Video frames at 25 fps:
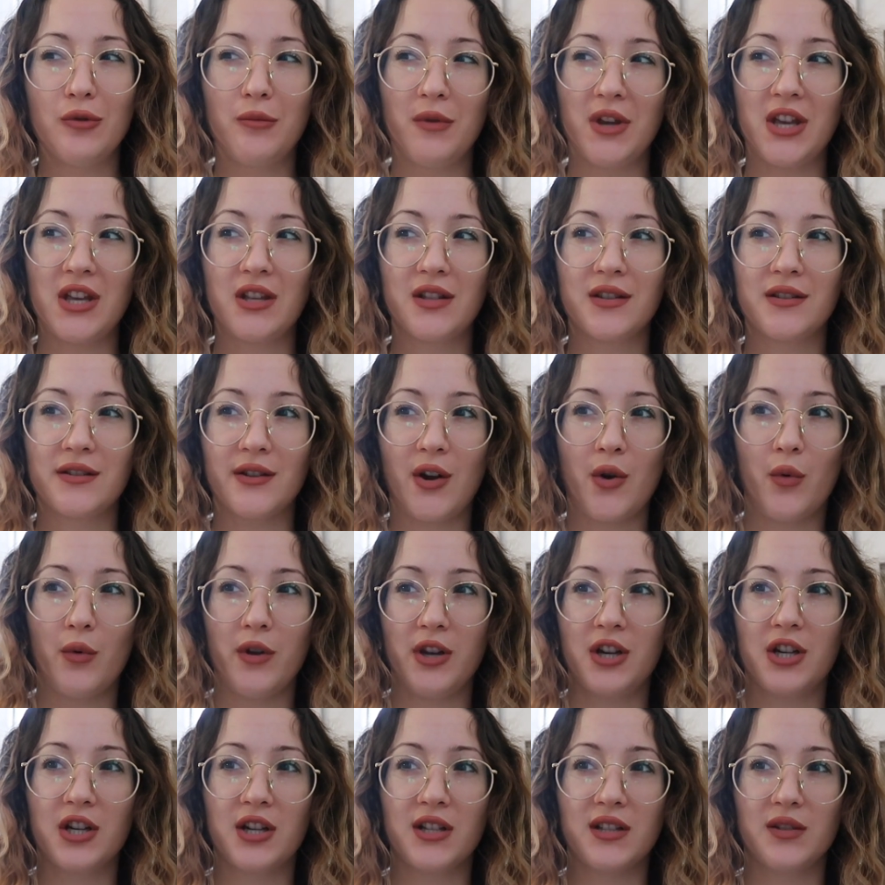me is so
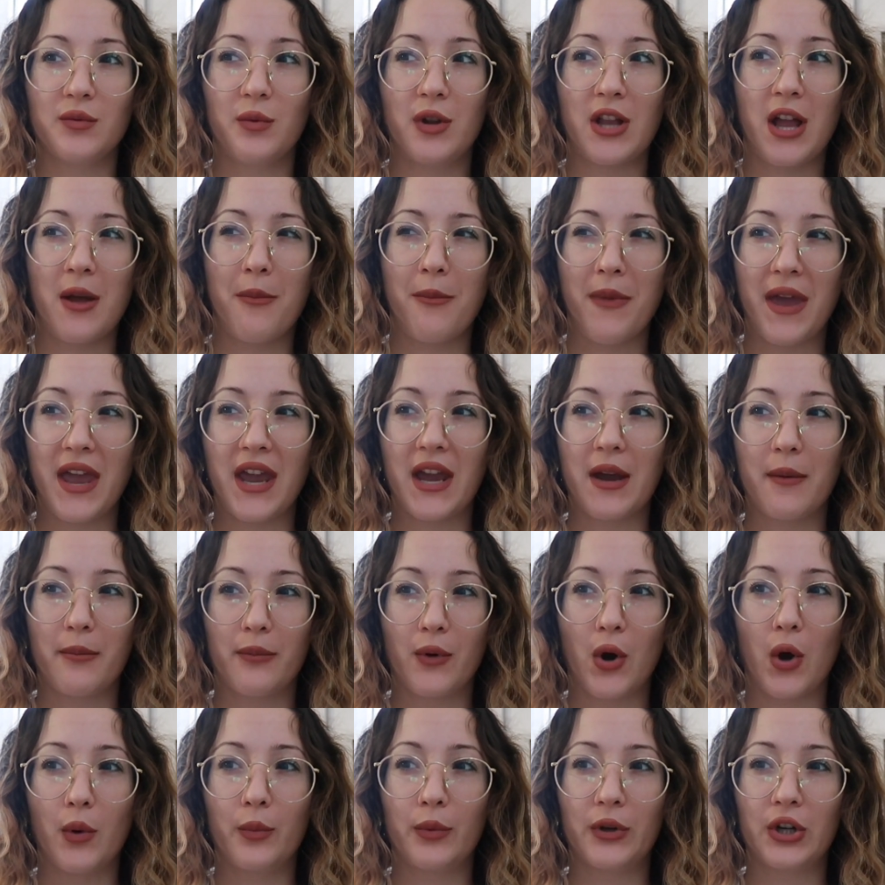weird because when I make a
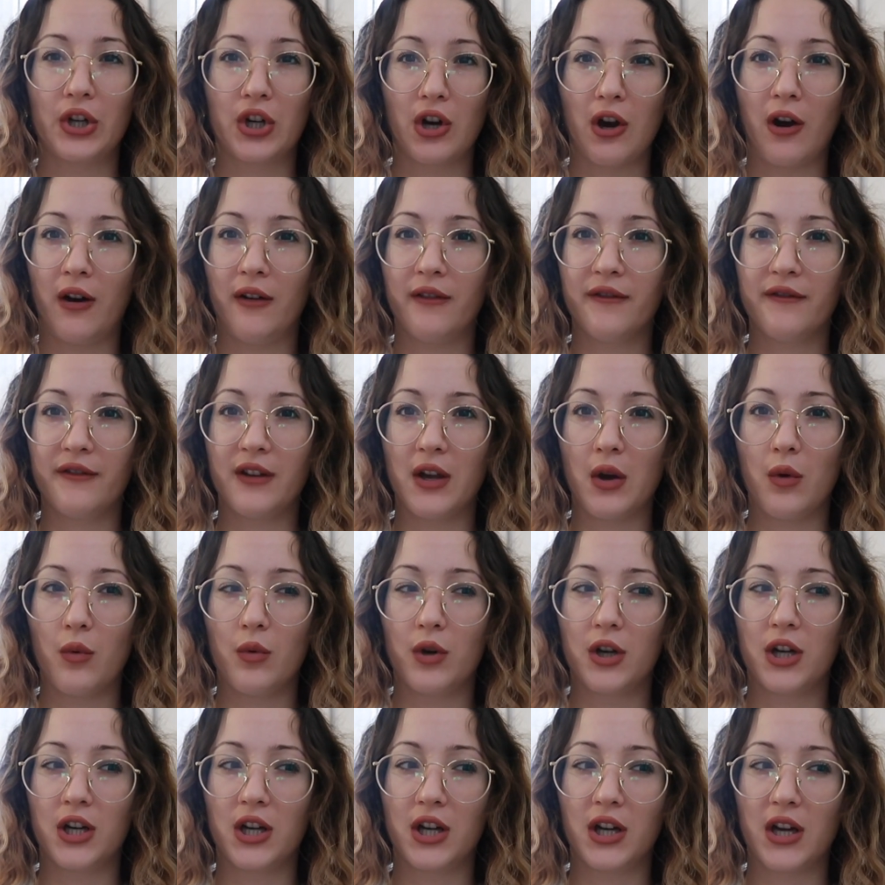proper coffee at
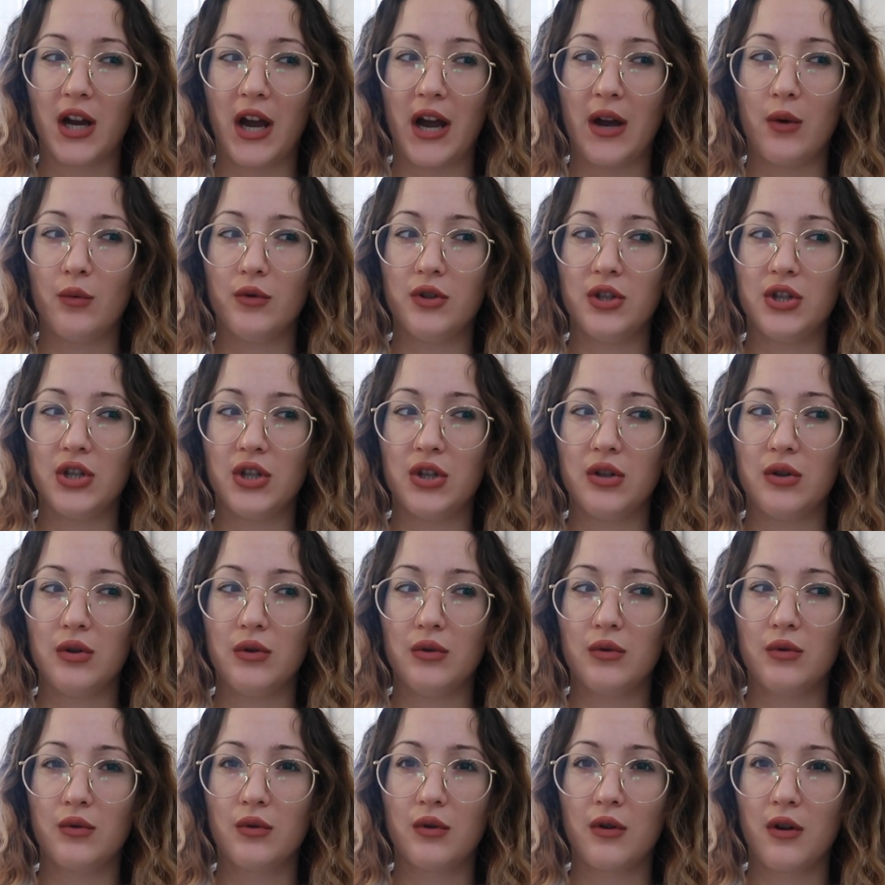work I would
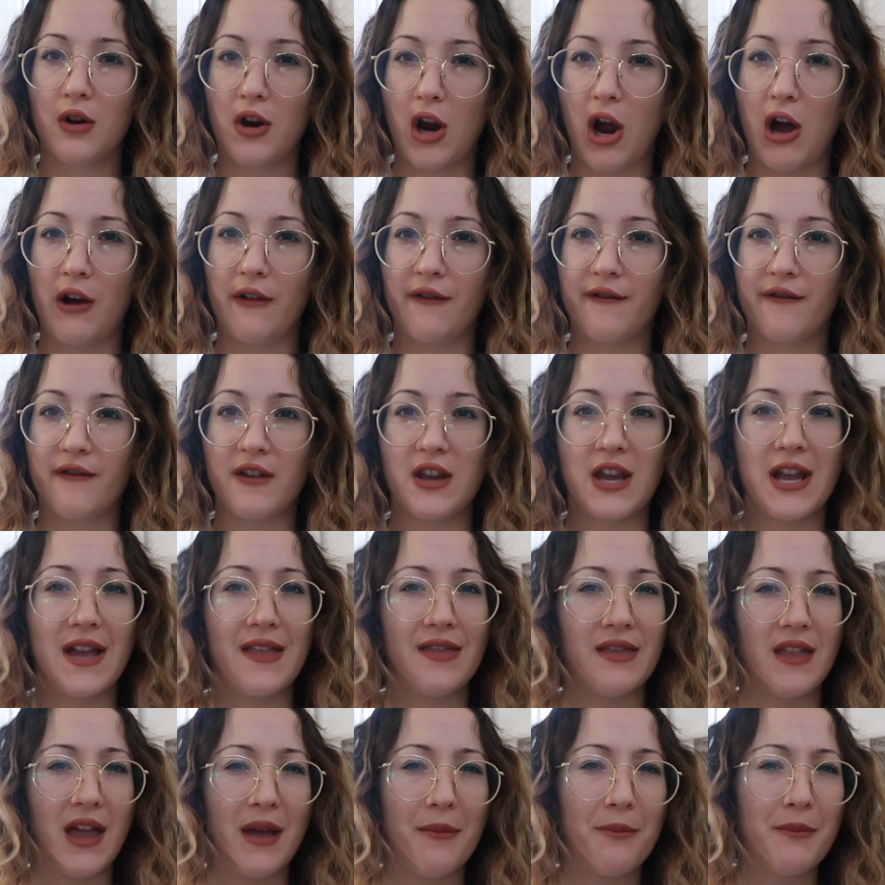do coffee
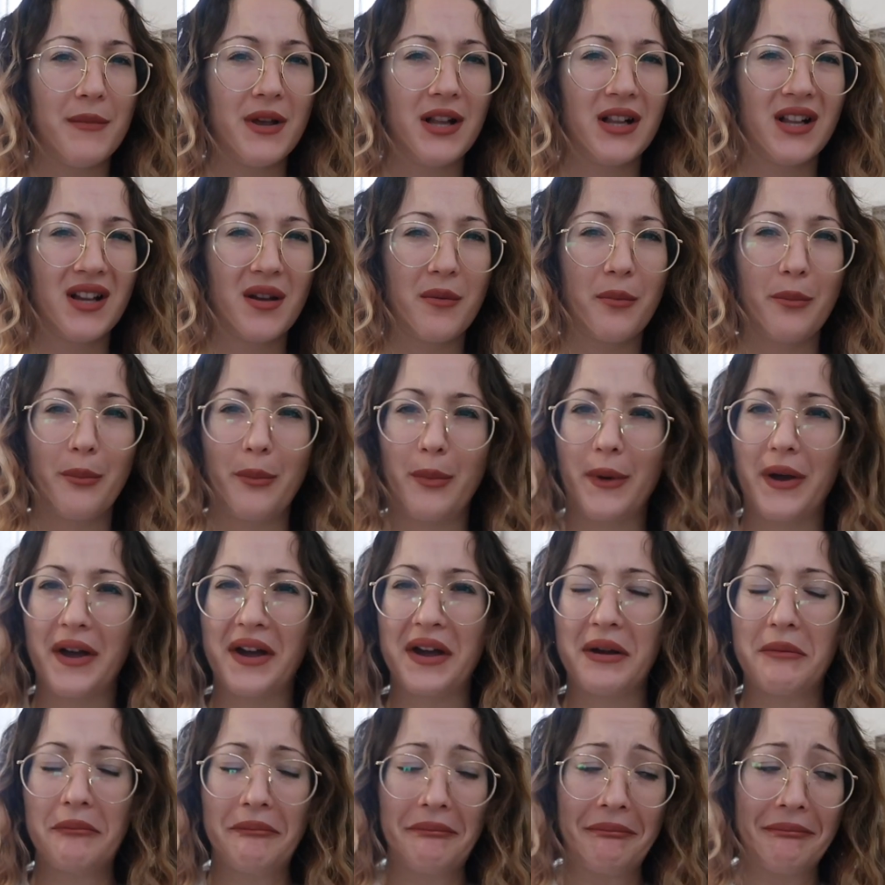and then milk, but
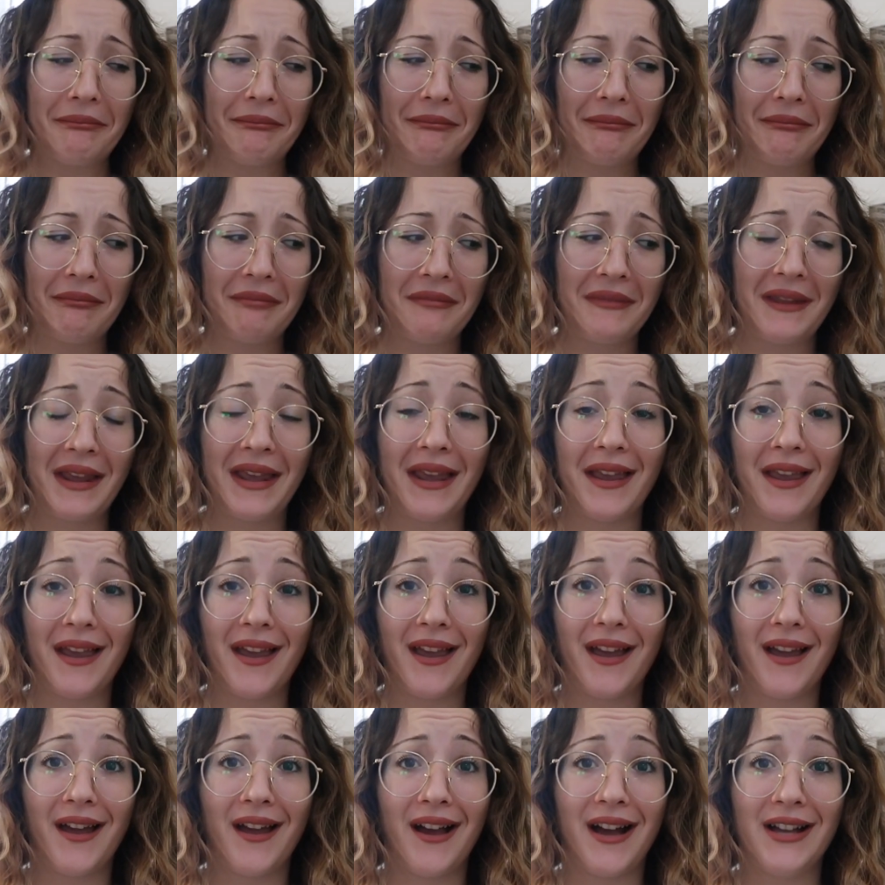
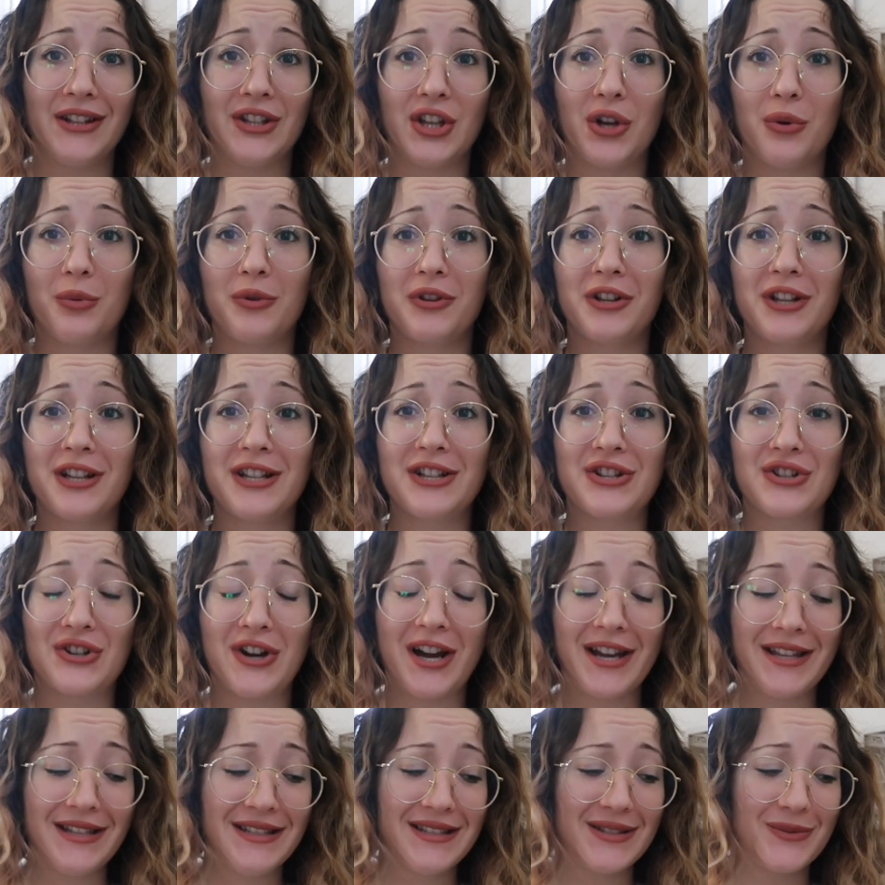I don't know, we're gonna
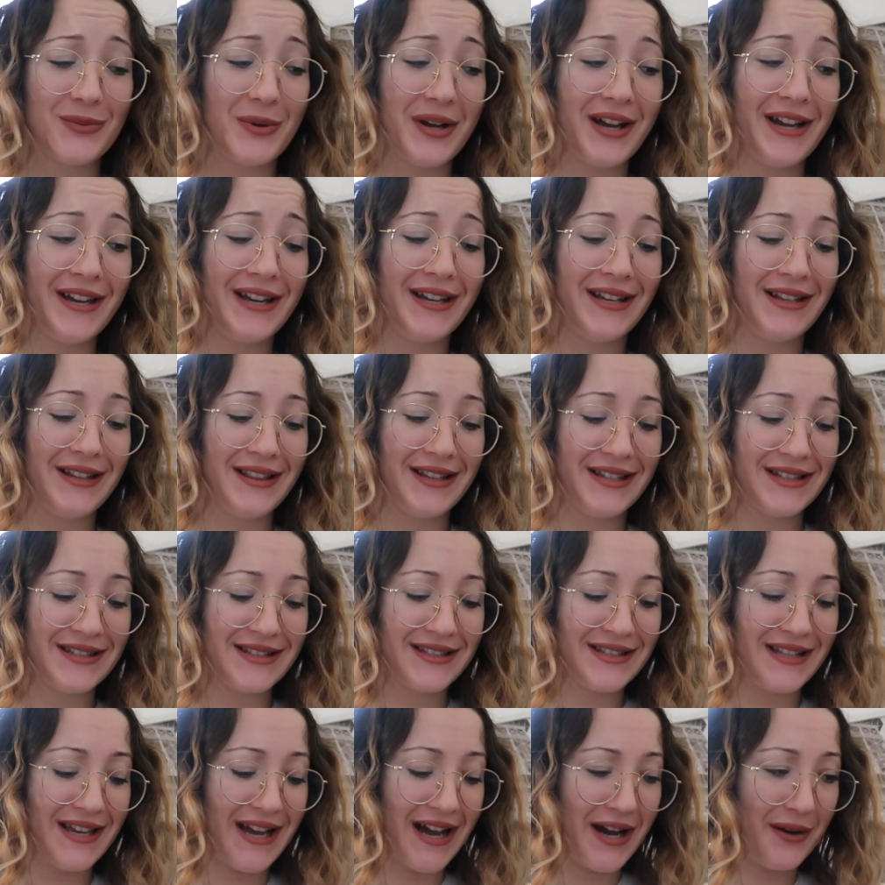try this way. Let's
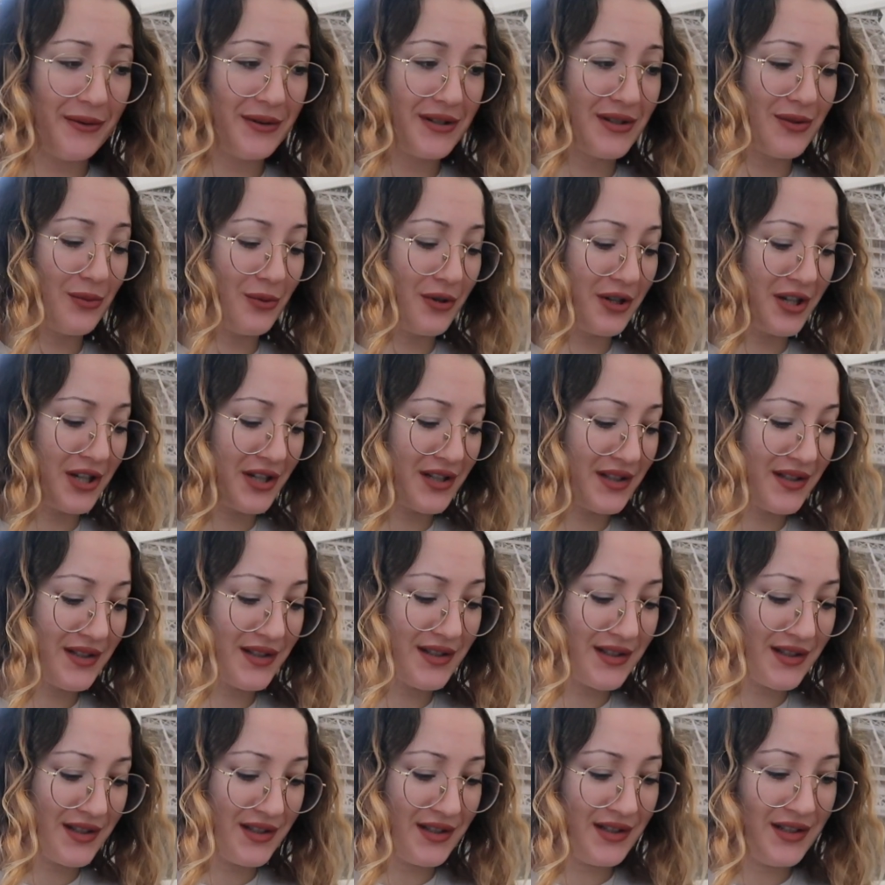see how it
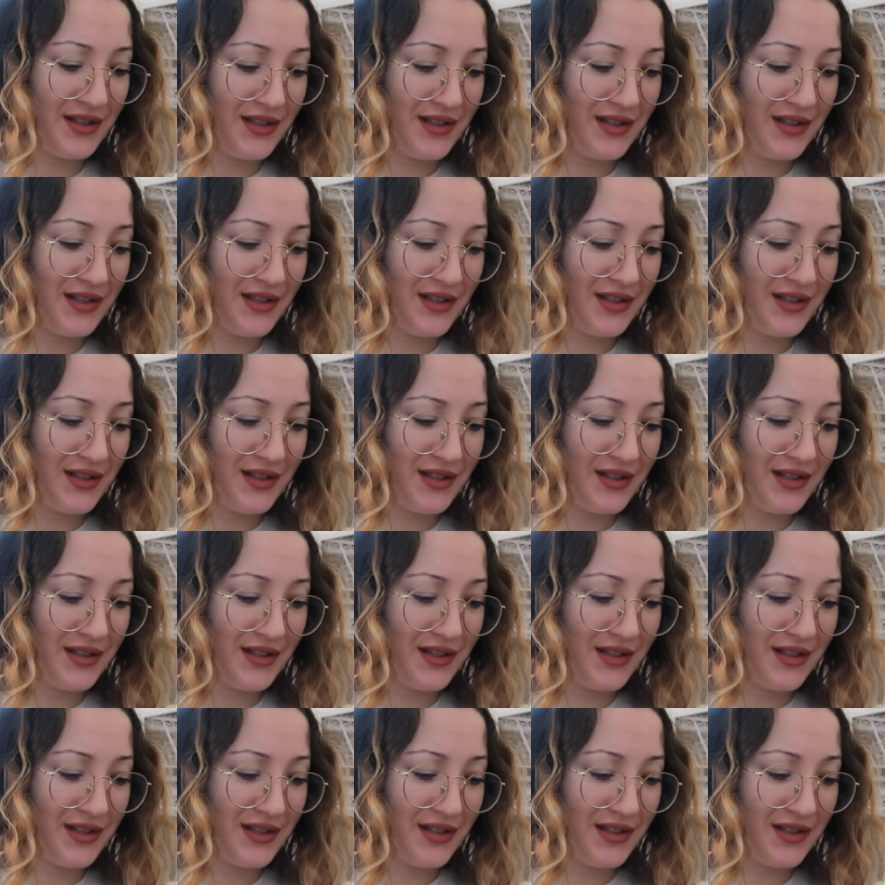works.